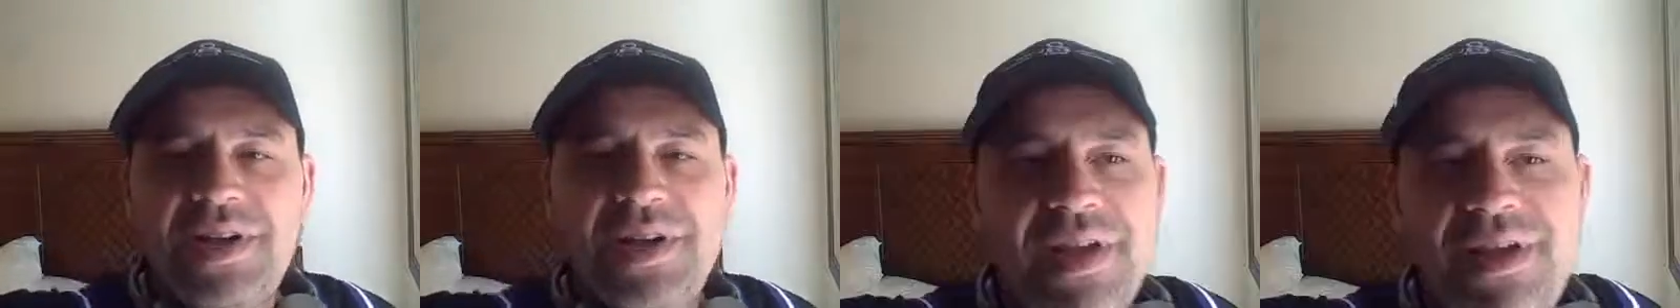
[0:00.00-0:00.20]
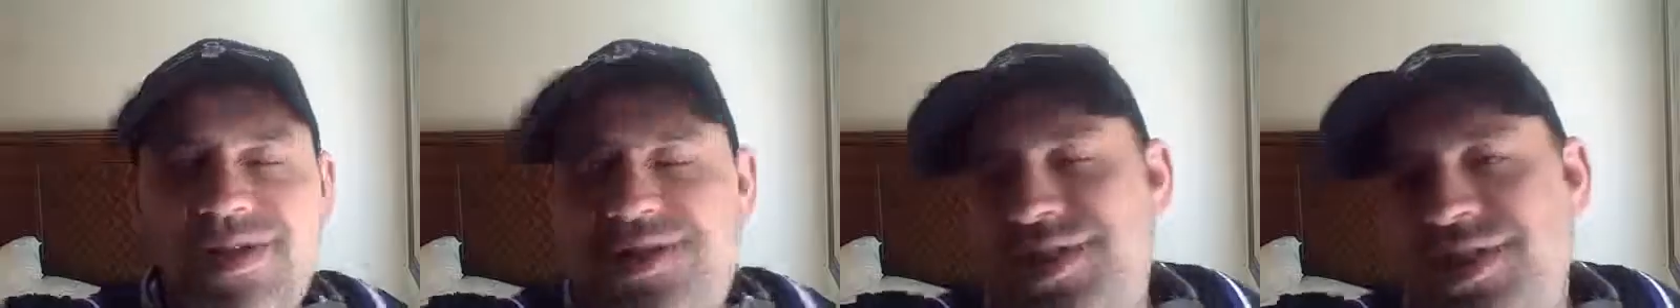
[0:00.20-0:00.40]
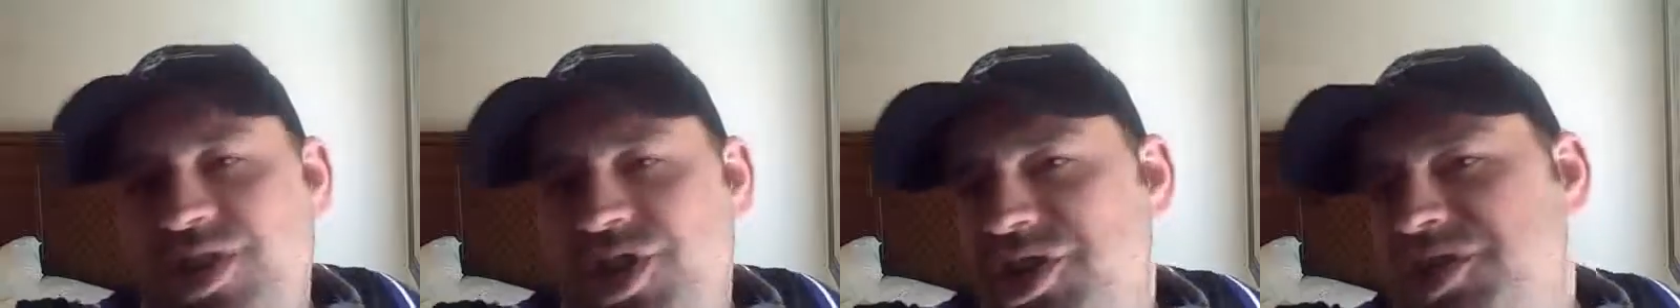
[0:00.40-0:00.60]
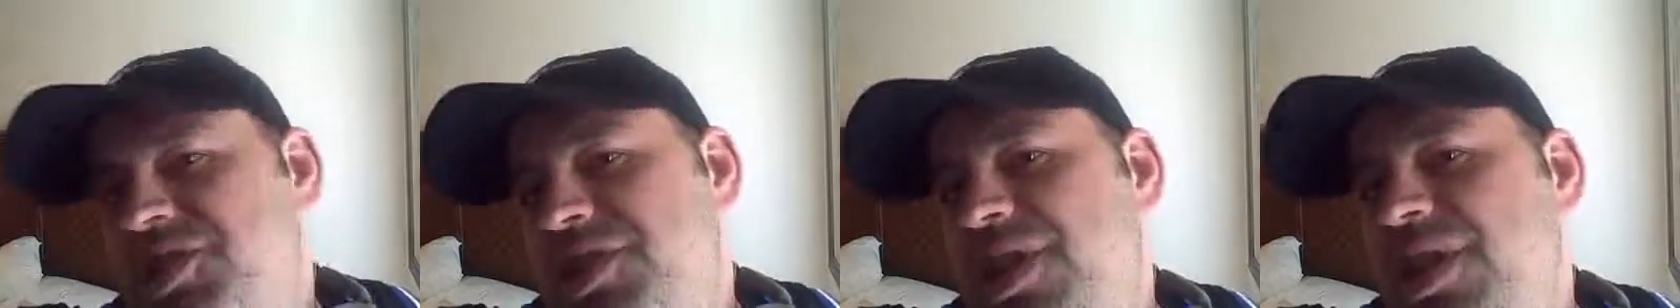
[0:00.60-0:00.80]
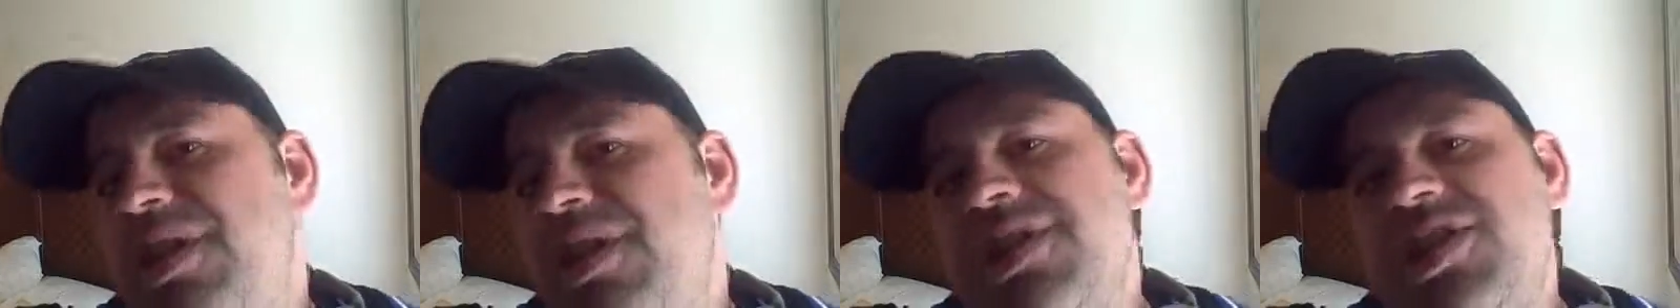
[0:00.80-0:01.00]
is
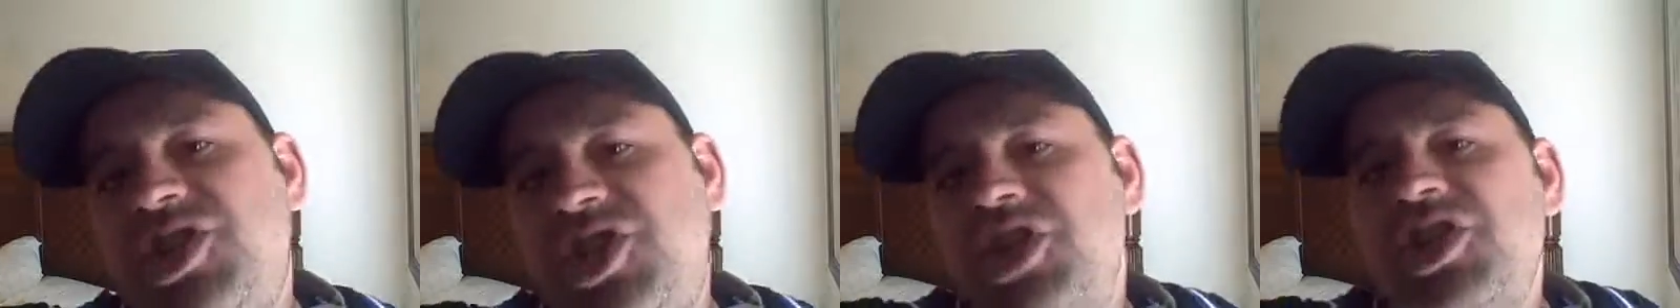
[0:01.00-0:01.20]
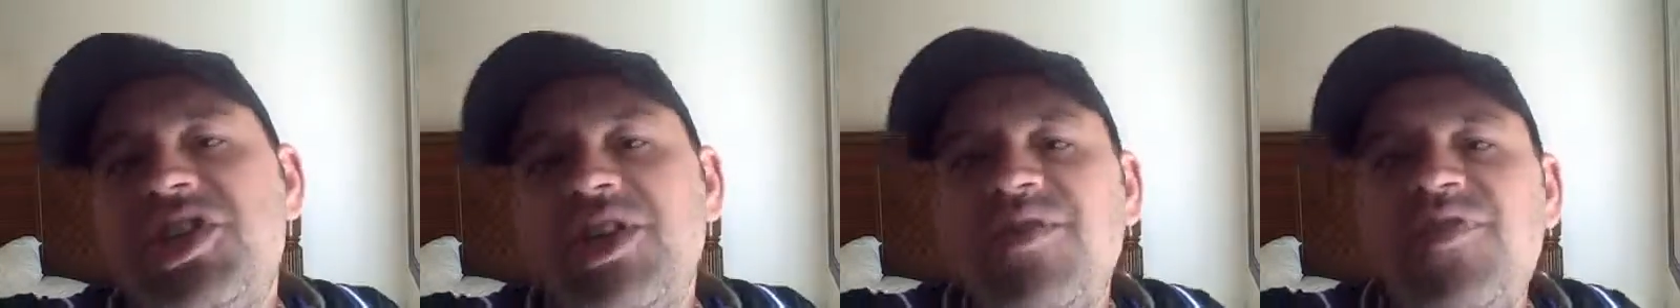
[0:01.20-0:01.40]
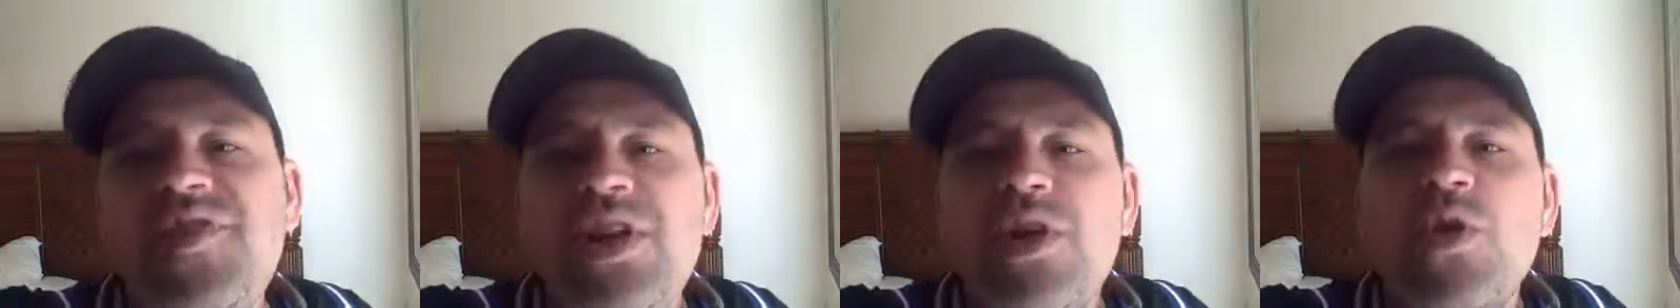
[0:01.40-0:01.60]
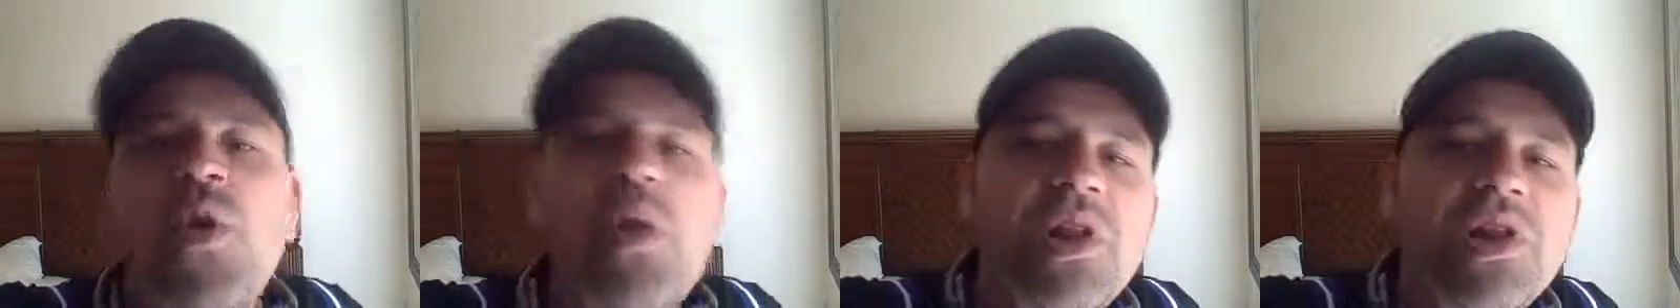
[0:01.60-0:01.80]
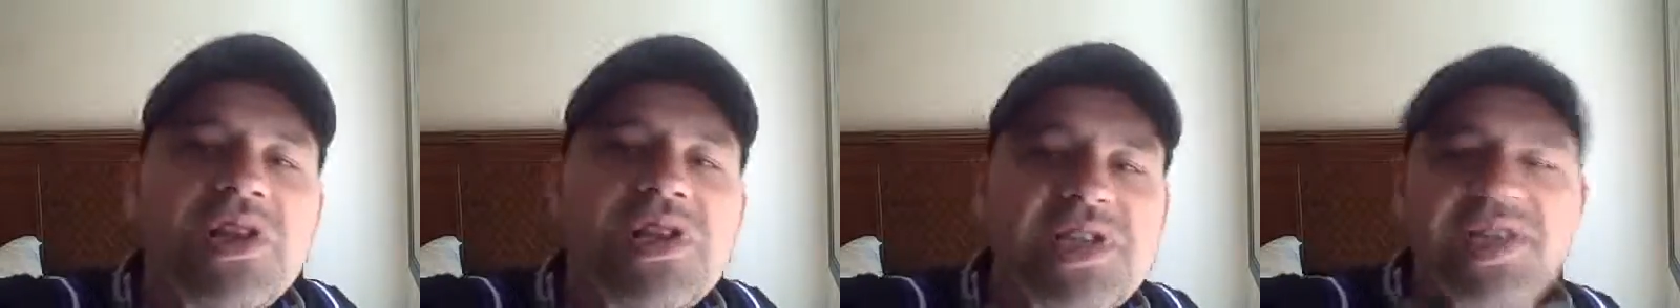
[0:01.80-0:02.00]
just a feat
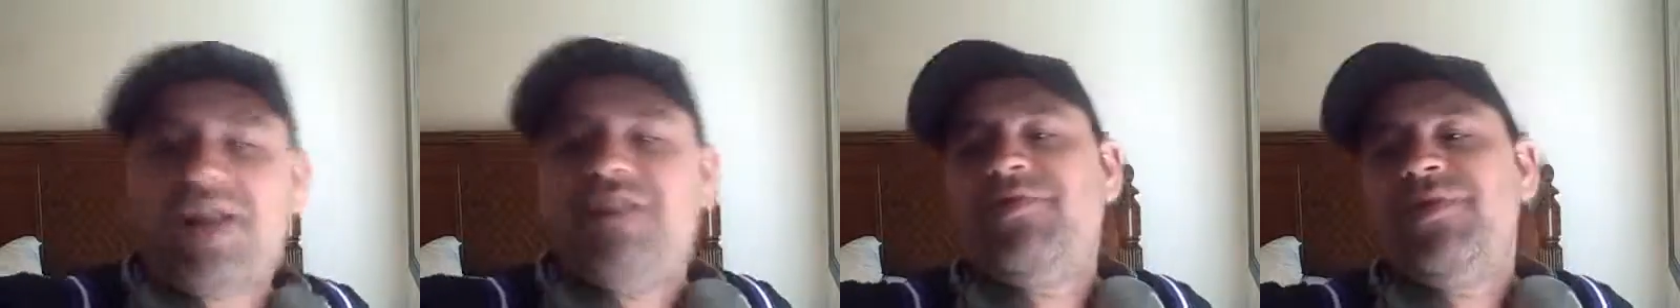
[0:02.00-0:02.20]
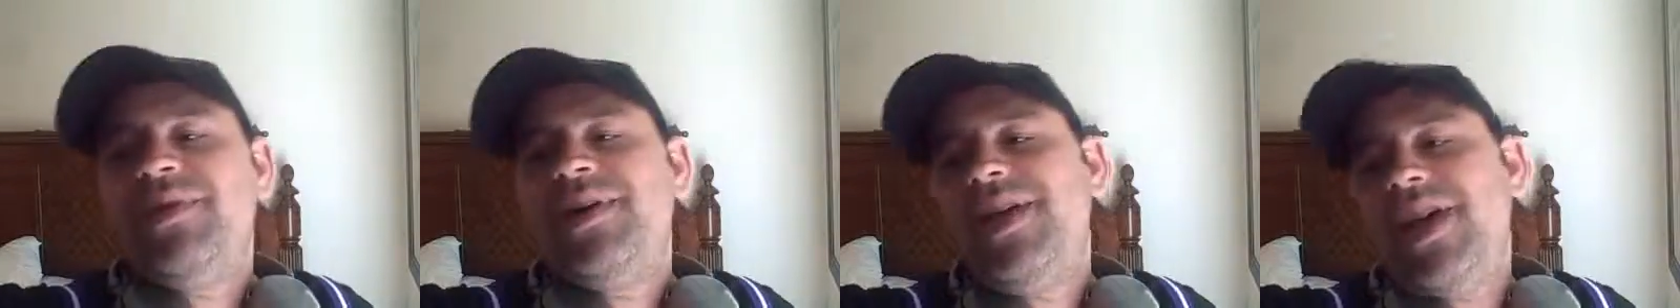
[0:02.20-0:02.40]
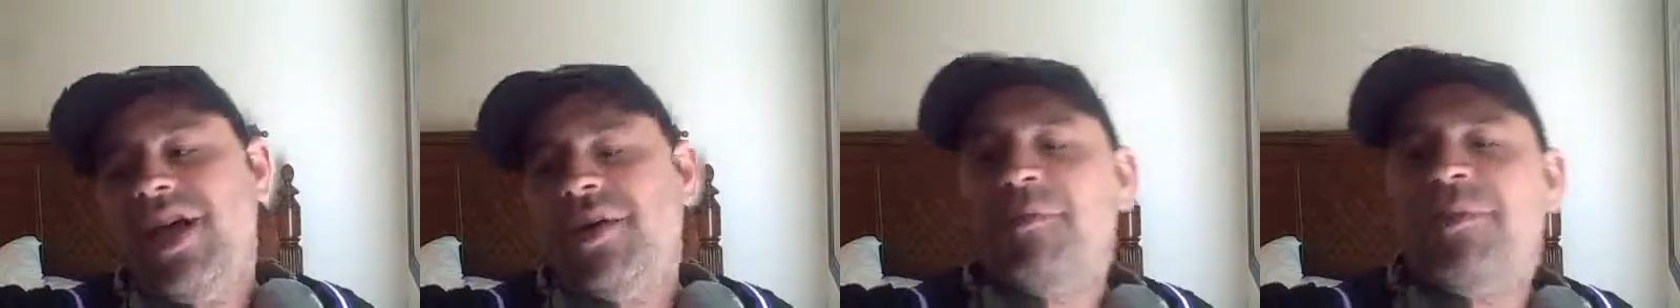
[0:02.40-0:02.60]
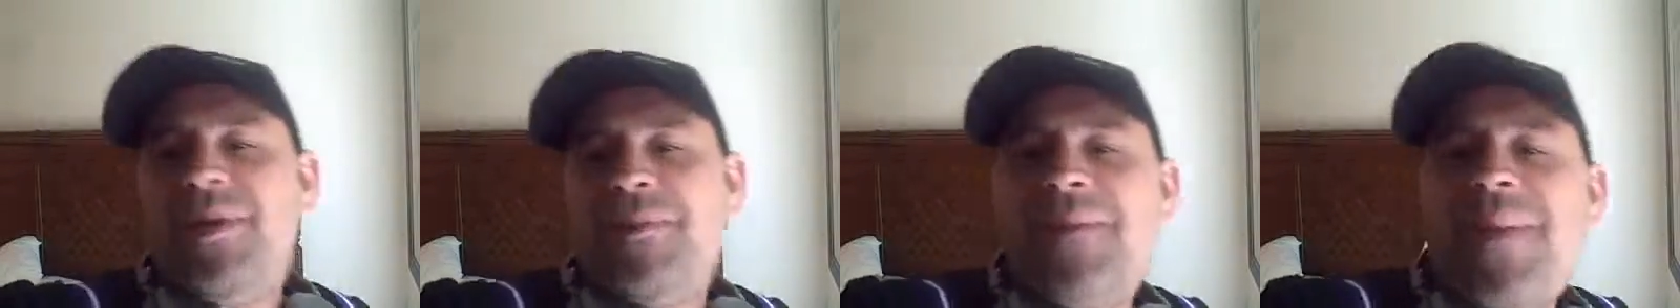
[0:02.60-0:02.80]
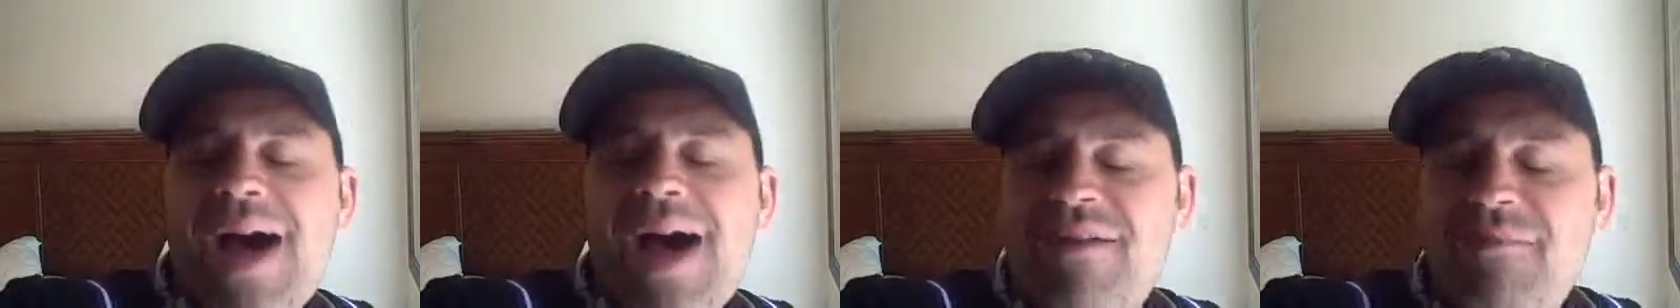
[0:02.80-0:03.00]
in itself. But
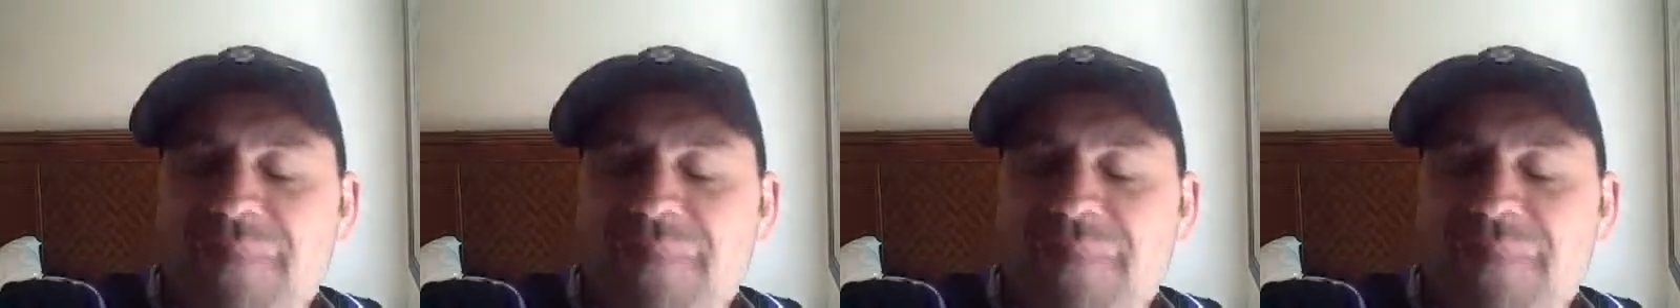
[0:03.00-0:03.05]
my